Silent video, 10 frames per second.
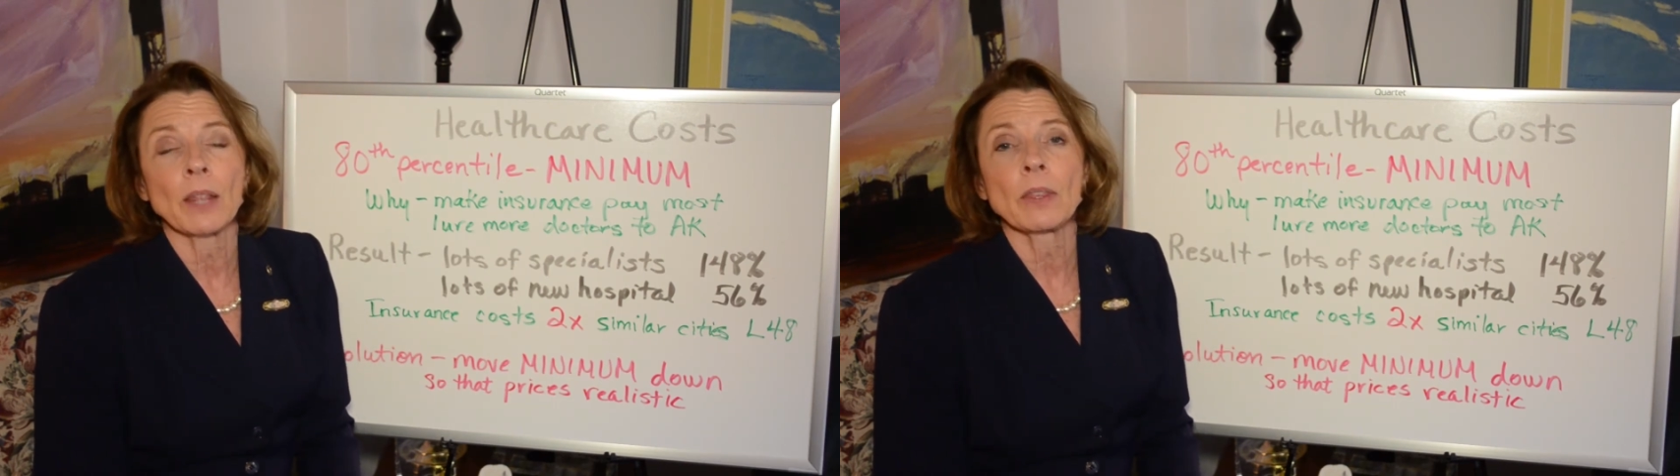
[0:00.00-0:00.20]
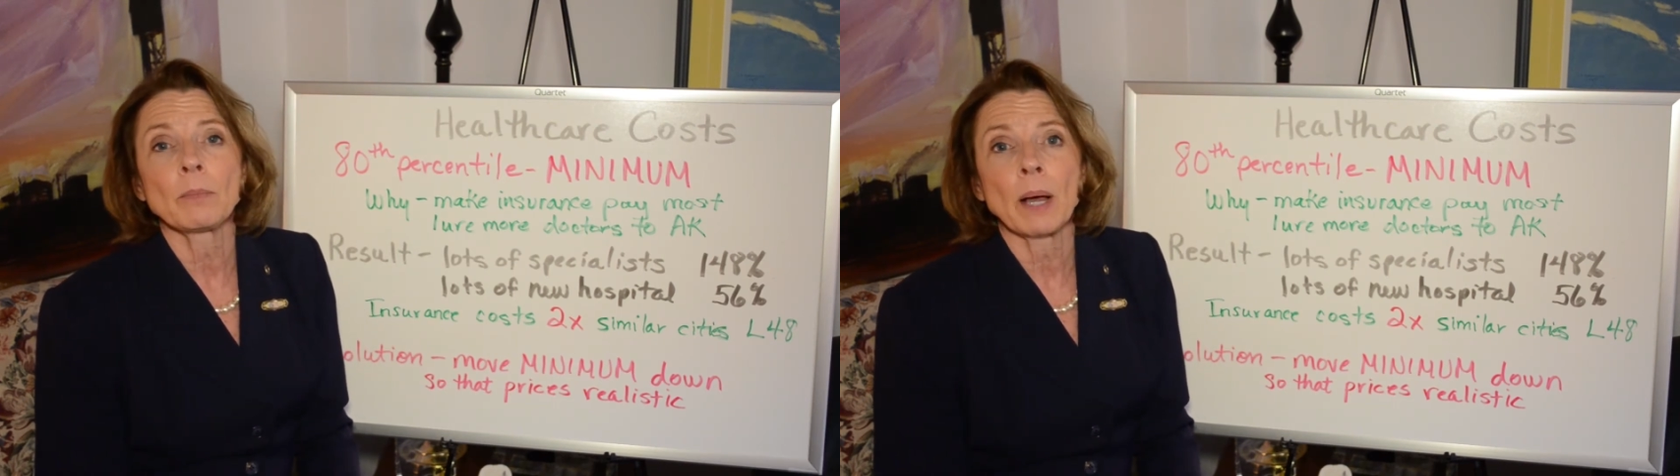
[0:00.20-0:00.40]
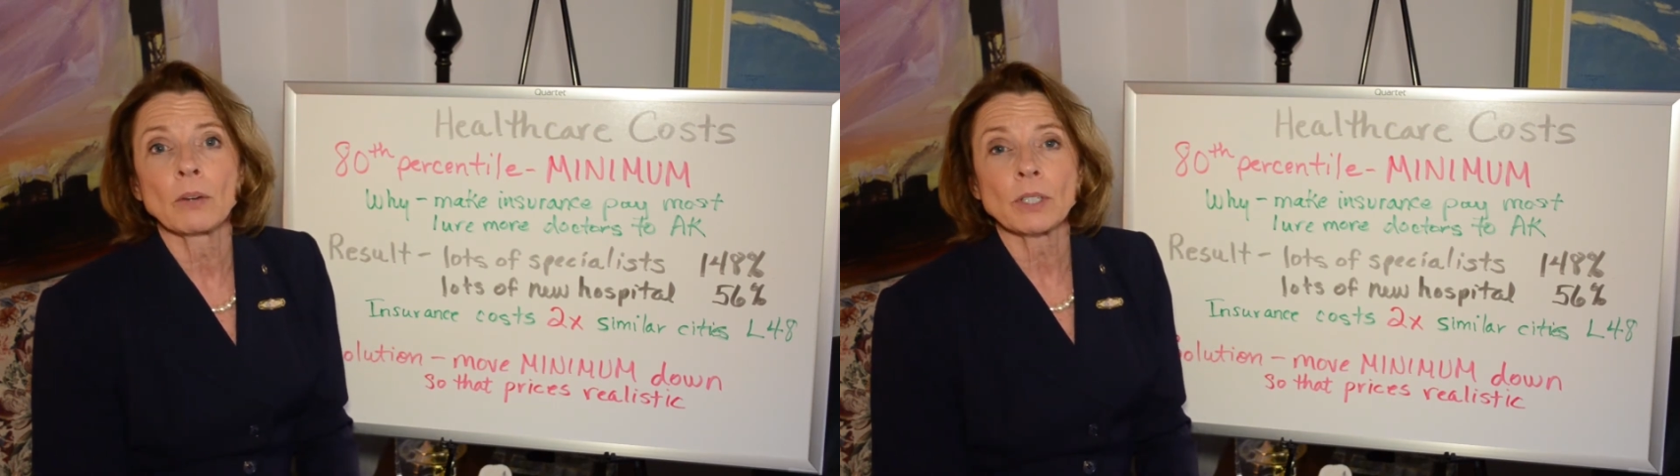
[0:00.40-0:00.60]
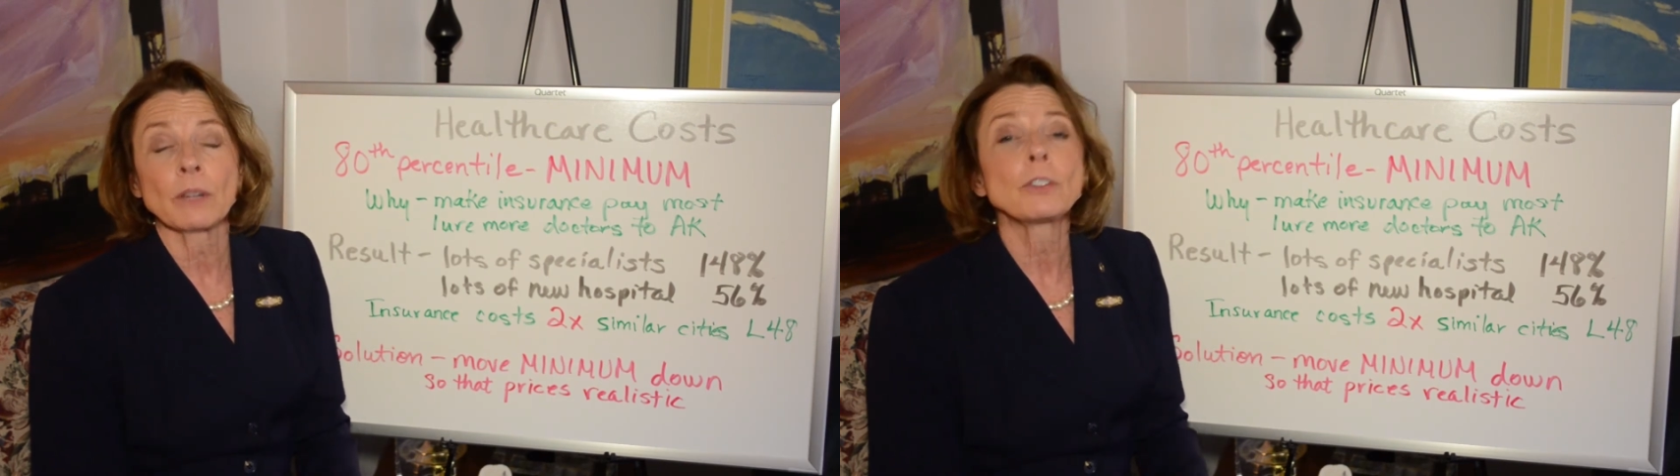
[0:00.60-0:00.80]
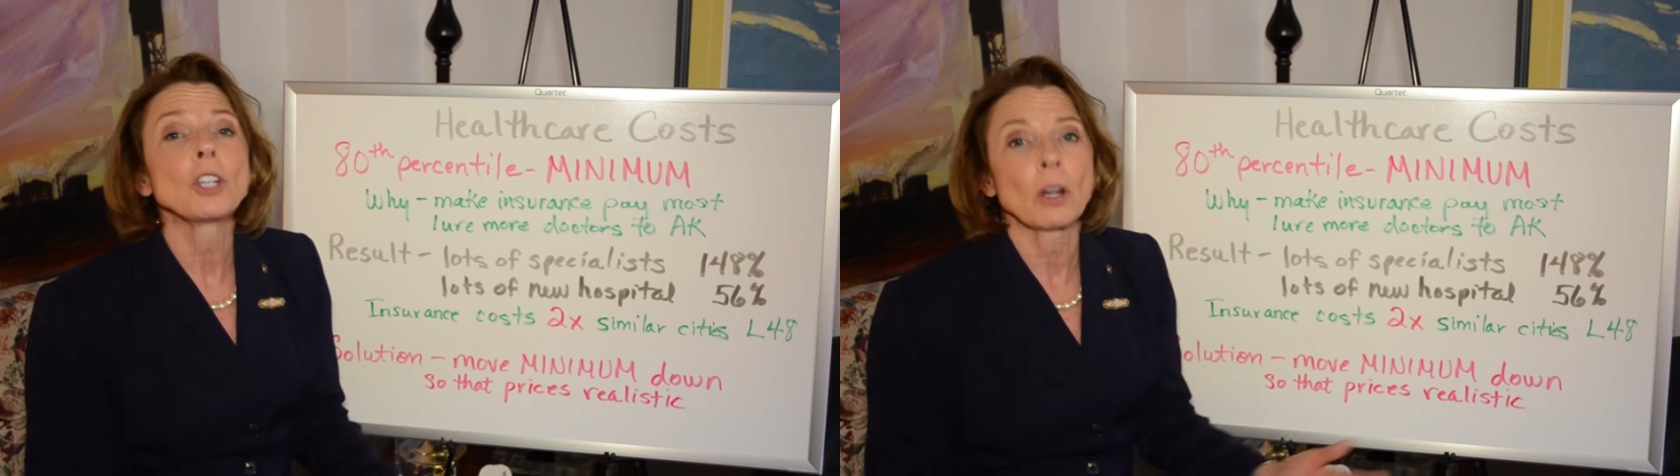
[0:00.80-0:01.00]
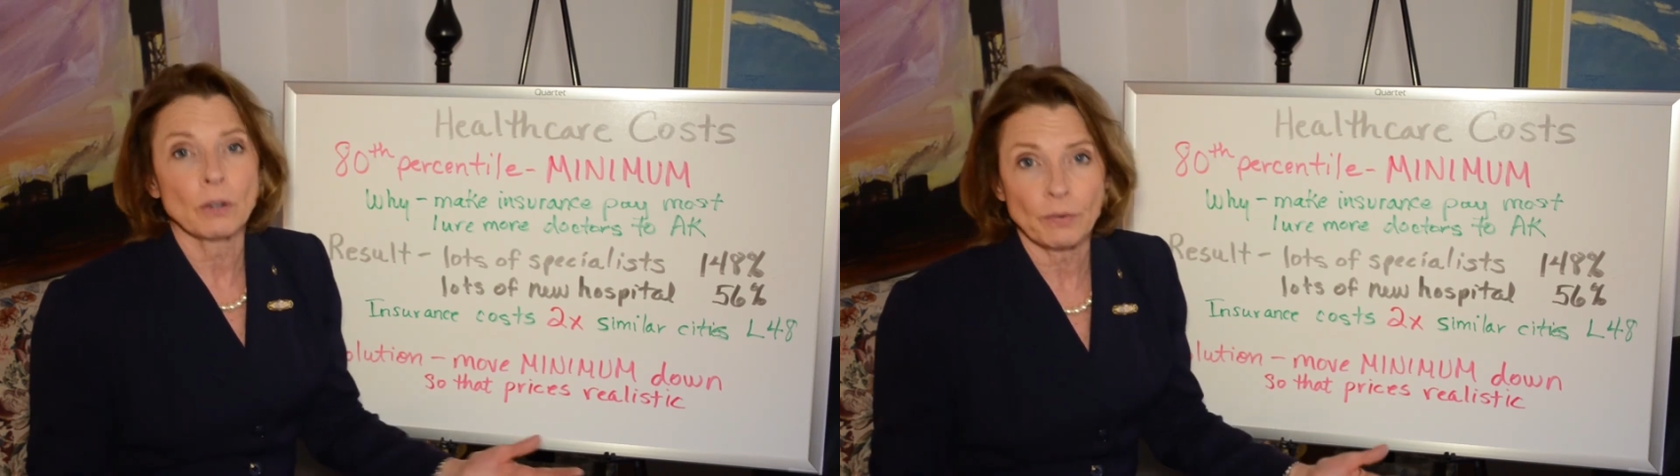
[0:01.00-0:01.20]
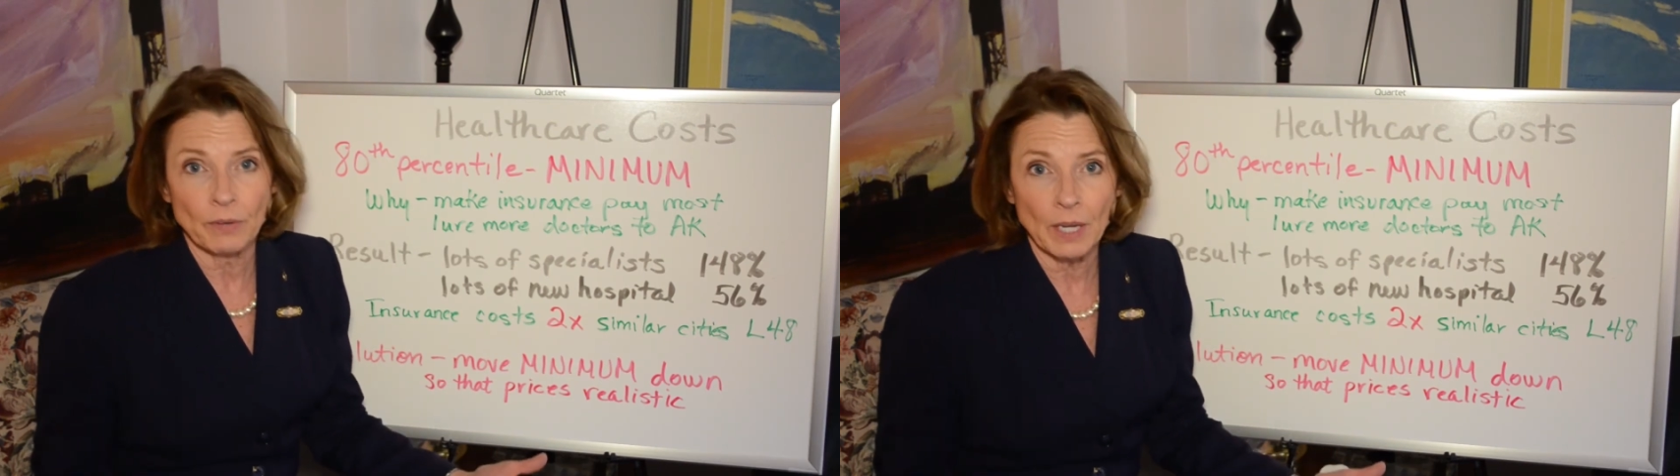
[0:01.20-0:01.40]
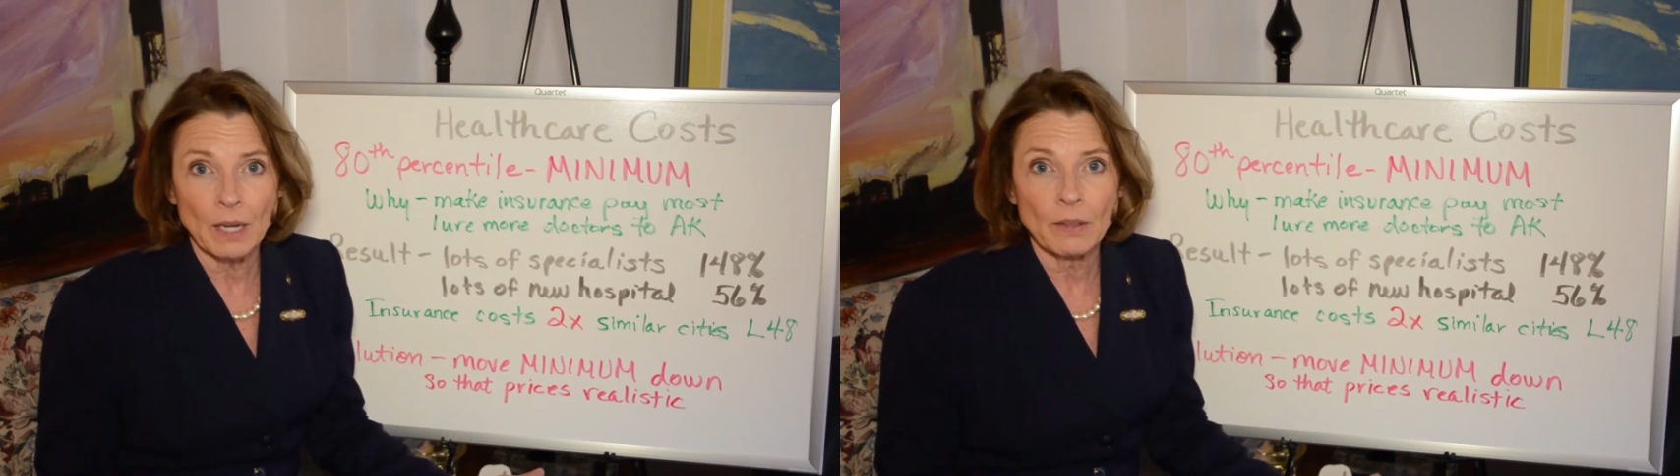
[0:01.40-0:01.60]
and the amount of
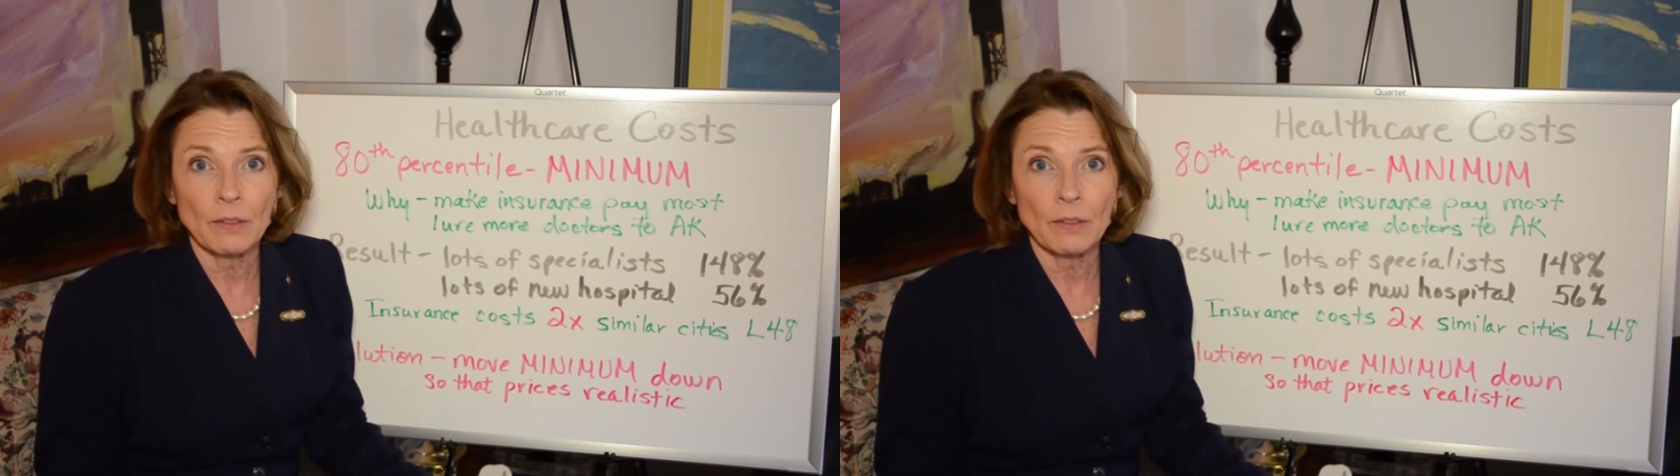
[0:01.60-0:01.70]
geography